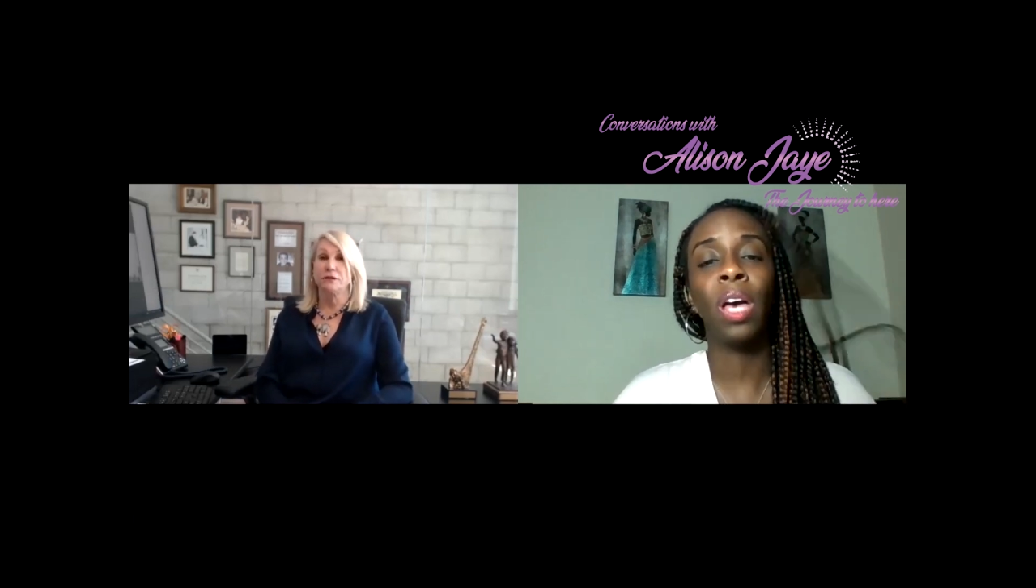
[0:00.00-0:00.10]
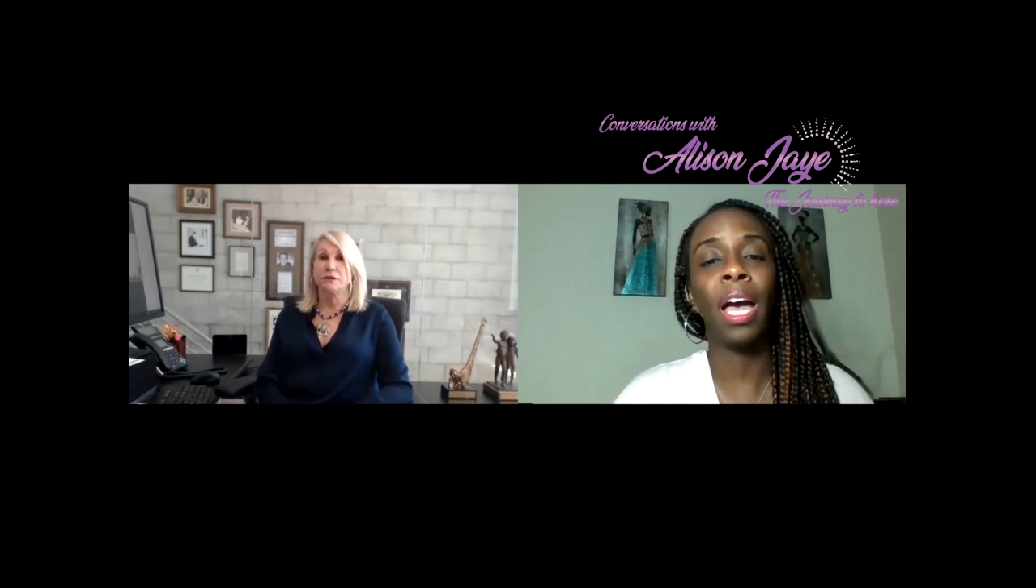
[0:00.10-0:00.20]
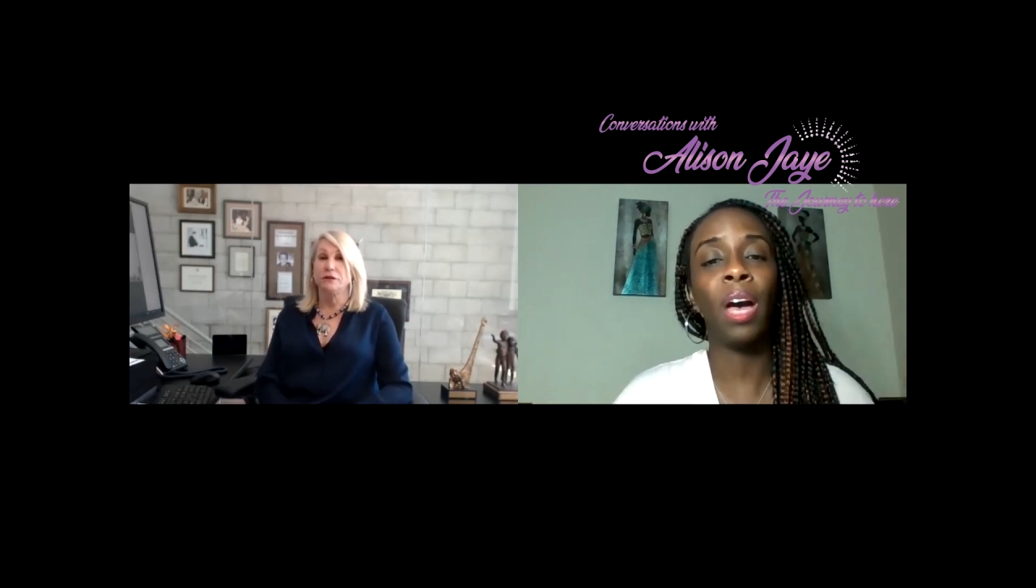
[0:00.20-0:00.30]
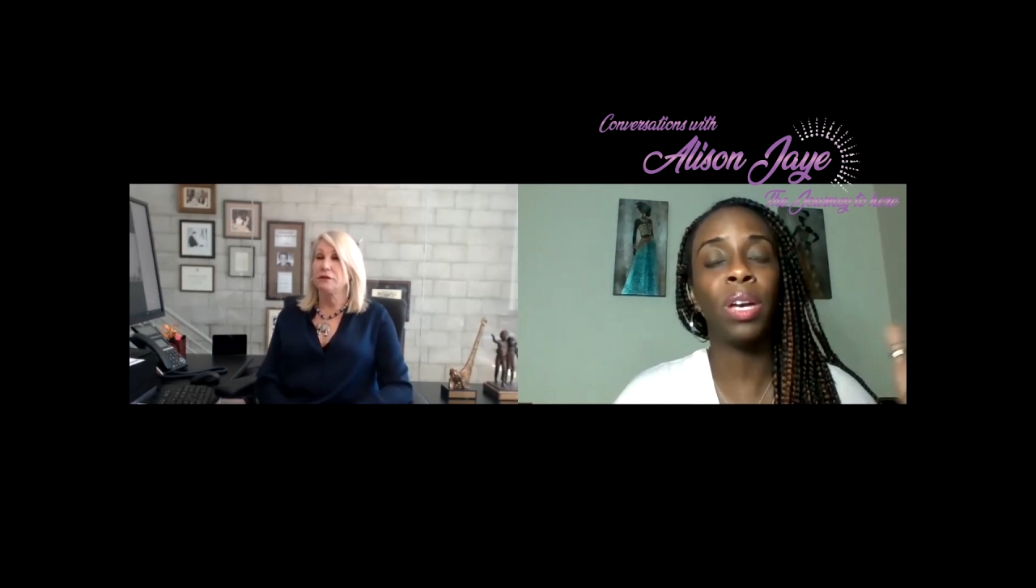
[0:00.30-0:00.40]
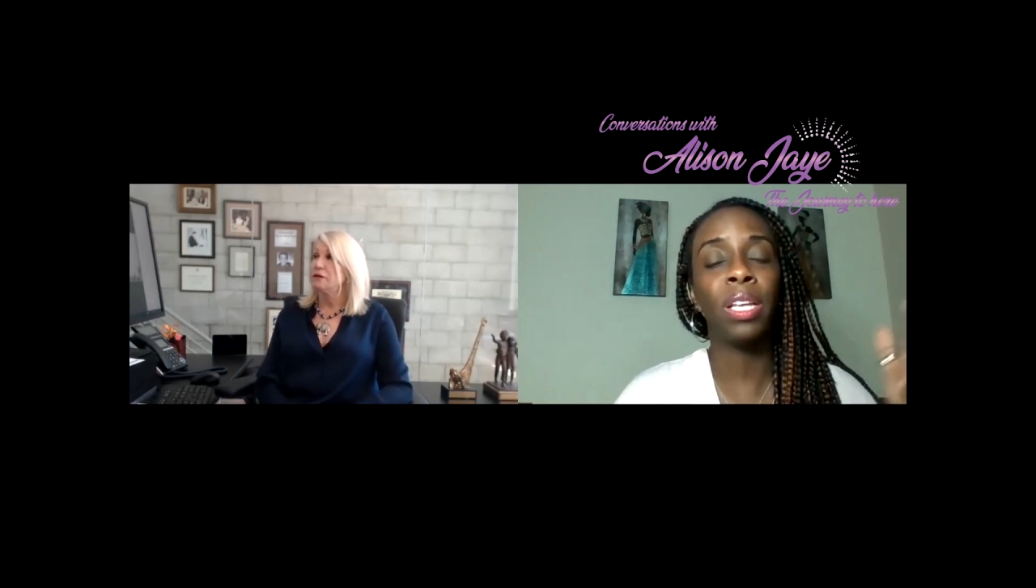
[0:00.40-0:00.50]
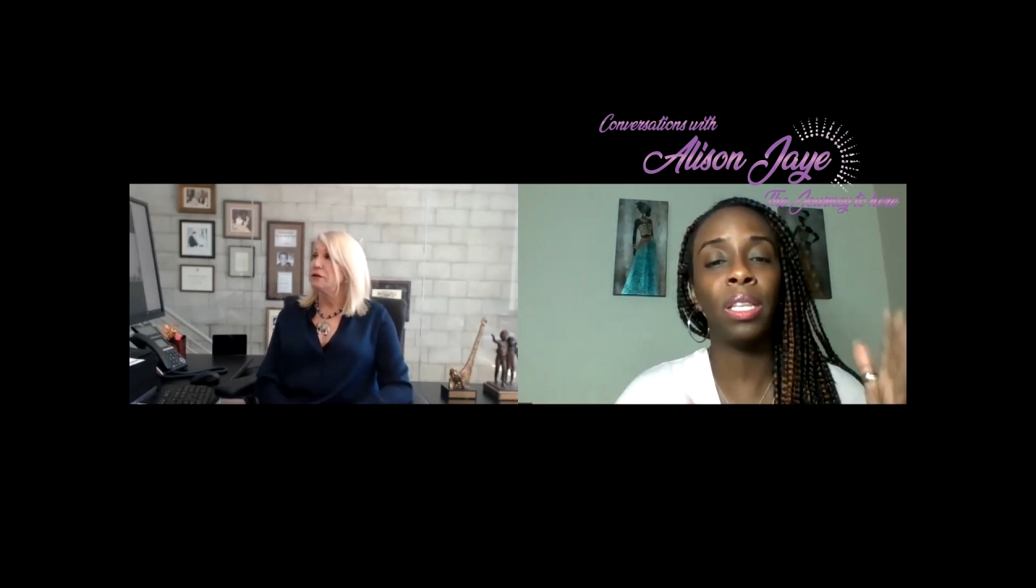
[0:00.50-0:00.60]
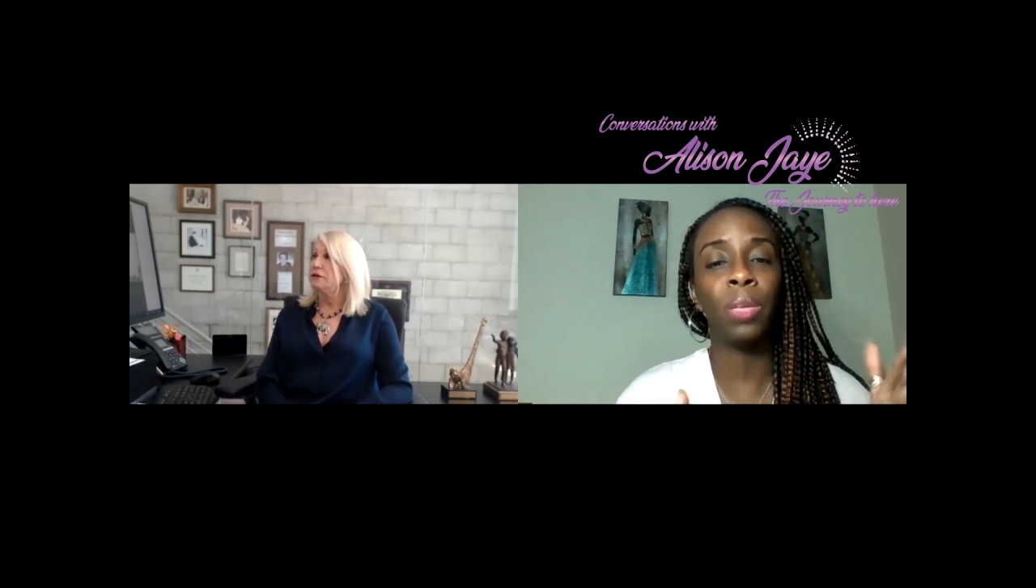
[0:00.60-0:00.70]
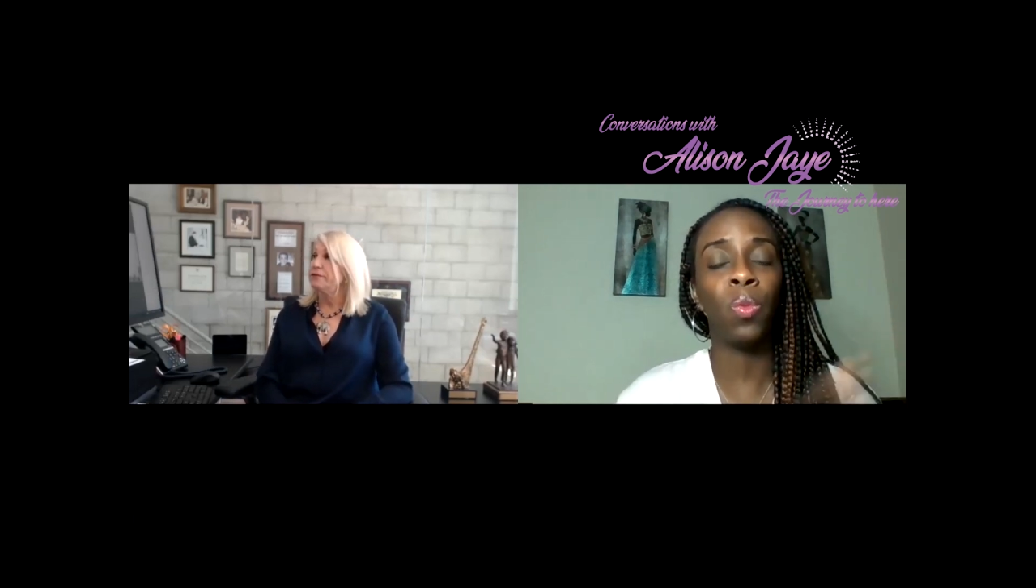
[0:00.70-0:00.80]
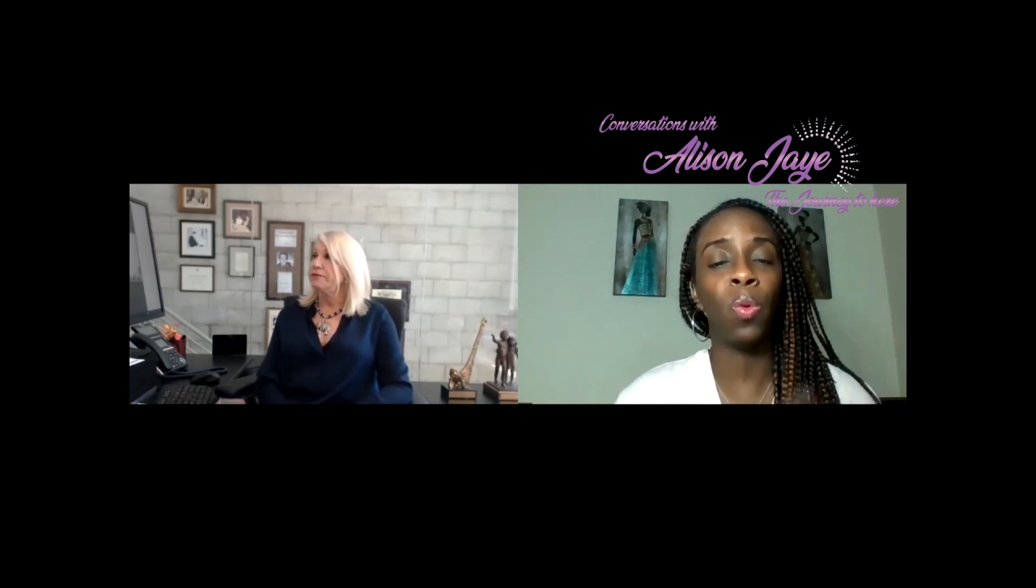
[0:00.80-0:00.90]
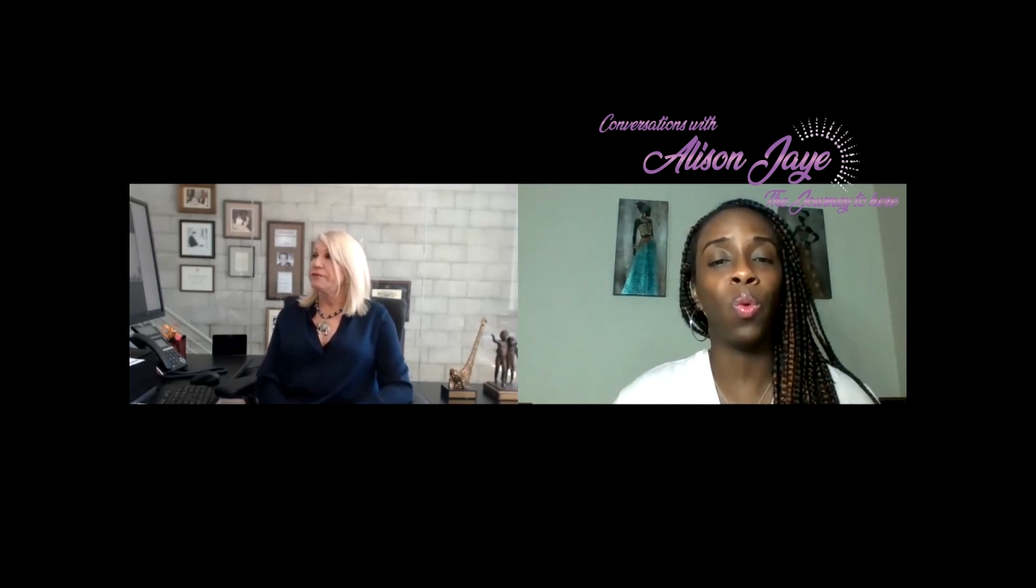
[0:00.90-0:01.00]
How can
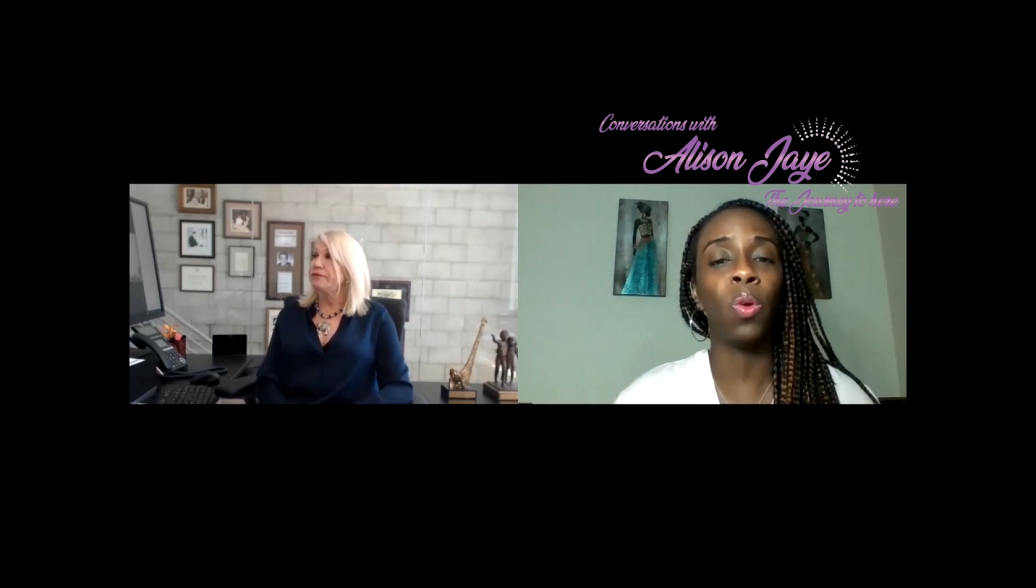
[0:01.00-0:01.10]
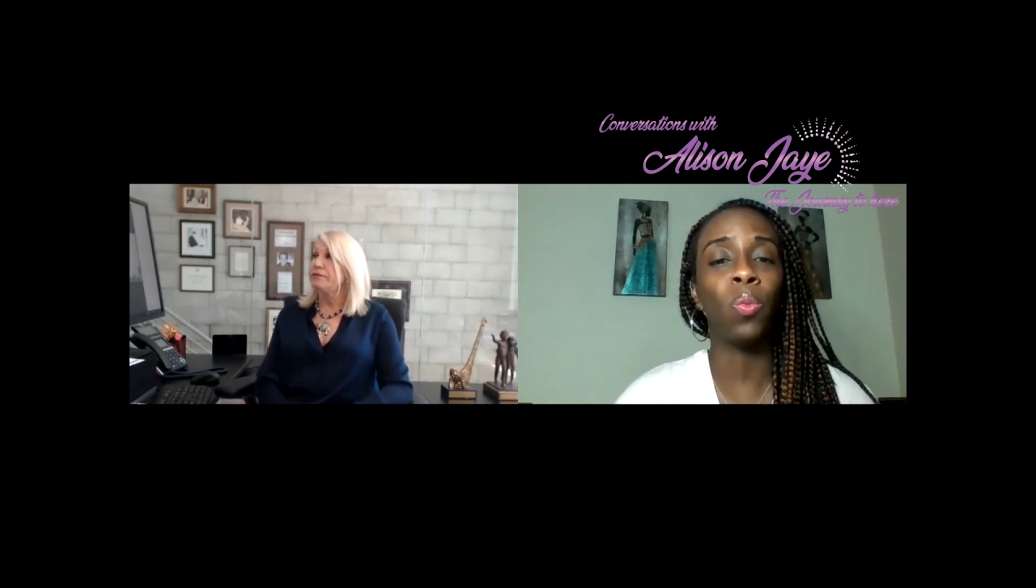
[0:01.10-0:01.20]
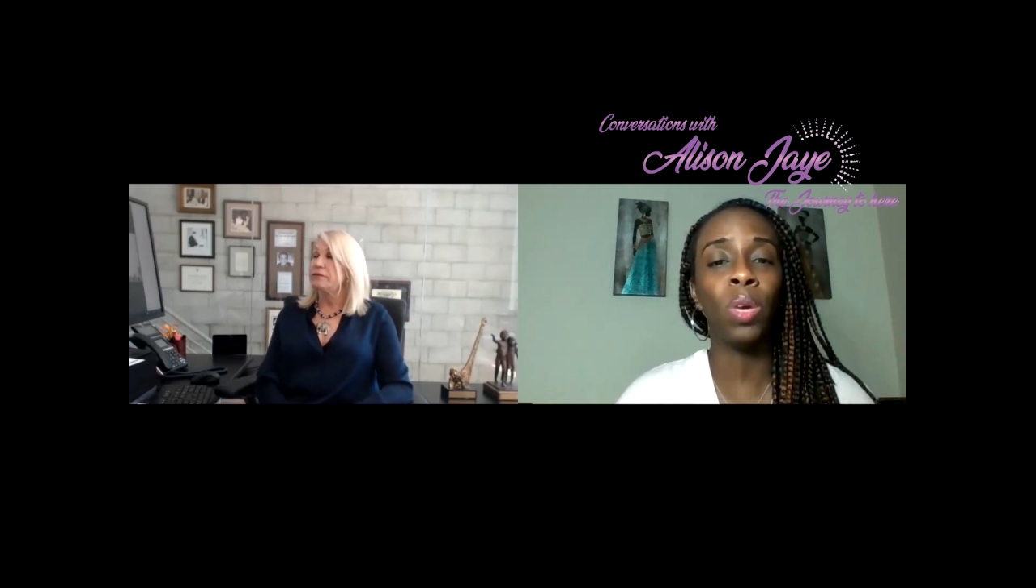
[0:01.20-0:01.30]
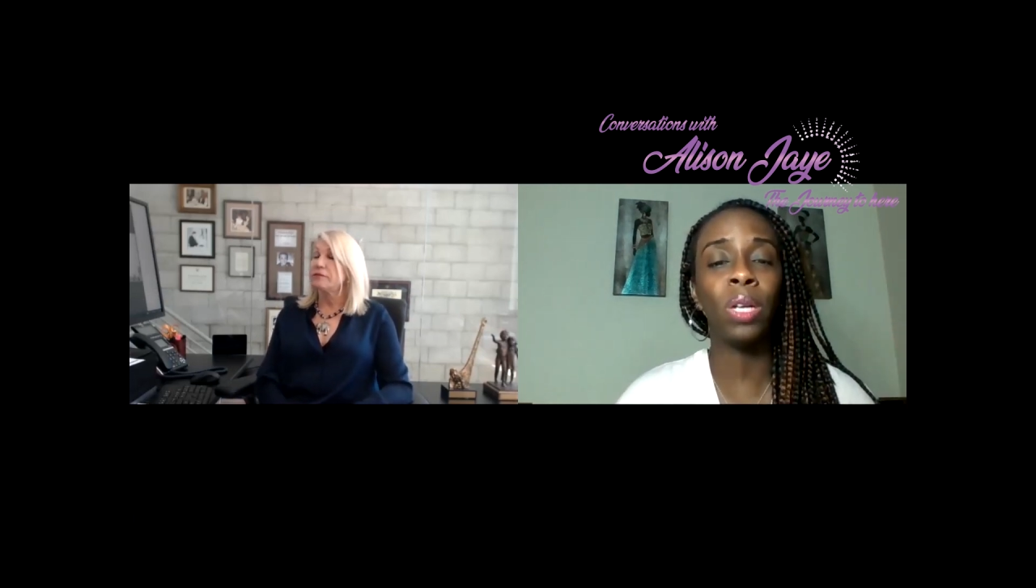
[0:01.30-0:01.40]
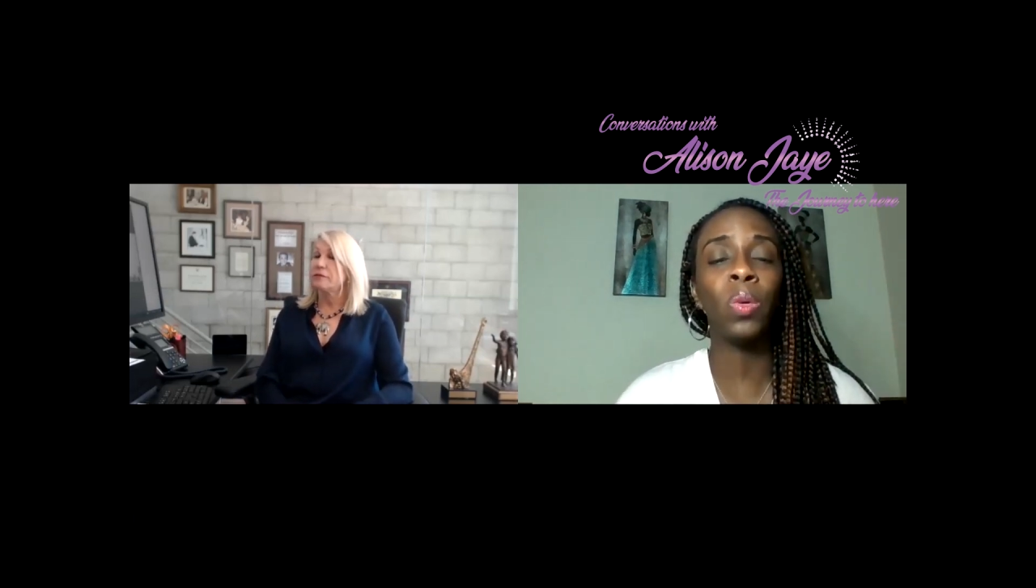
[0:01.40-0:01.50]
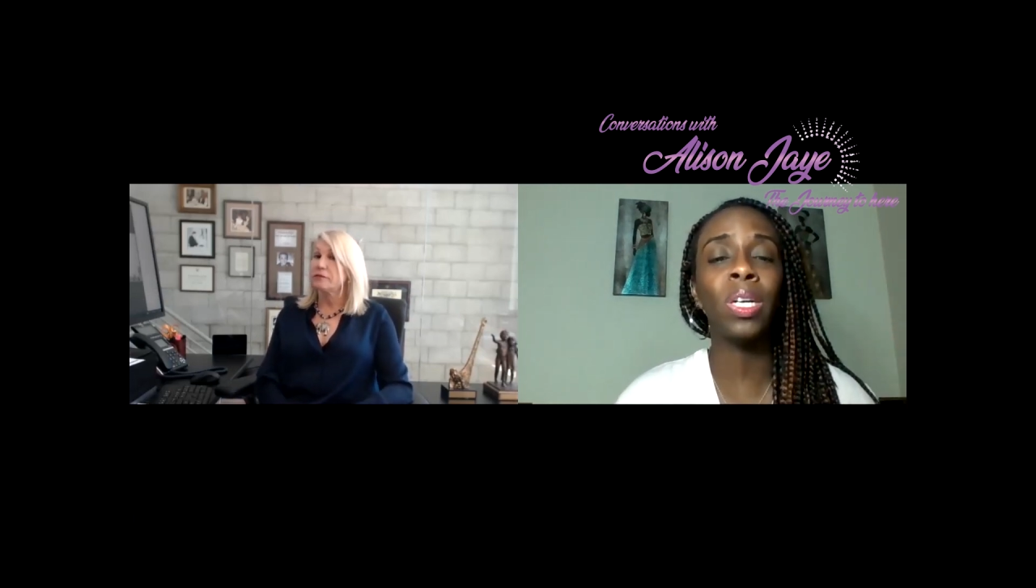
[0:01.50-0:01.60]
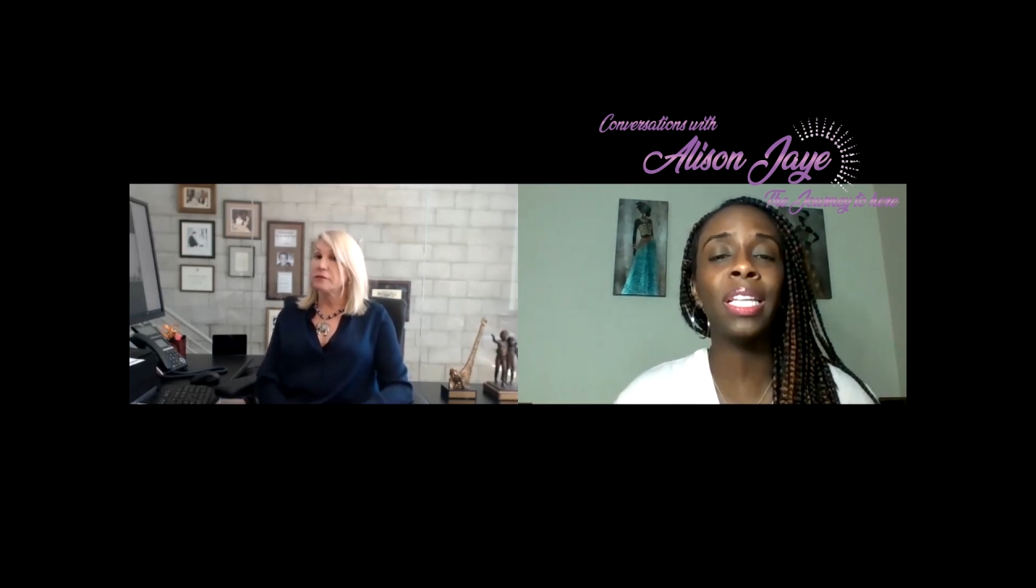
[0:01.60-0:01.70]
what